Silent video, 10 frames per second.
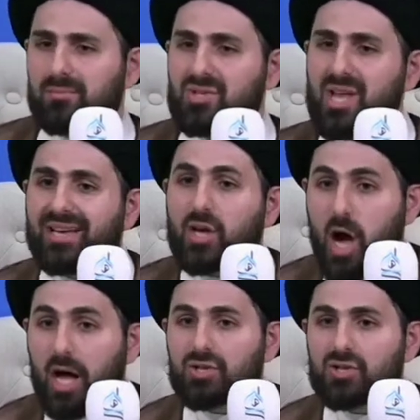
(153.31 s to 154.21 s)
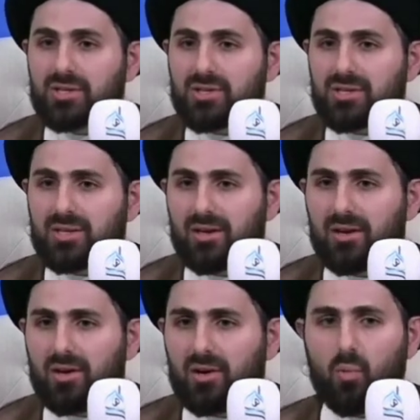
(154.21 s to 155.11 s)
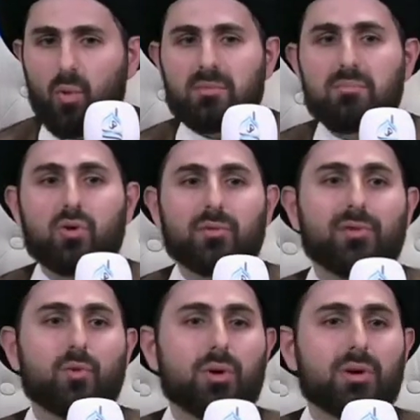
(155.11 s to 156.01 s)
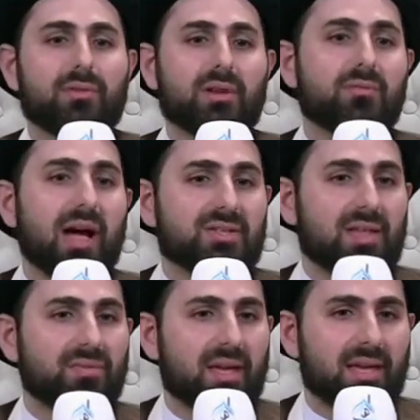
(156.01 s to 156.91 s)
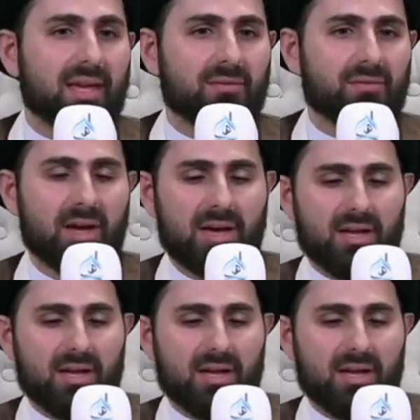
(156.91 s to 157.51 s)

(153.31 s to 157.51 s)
Psychologists, one beautiful word of advice that they give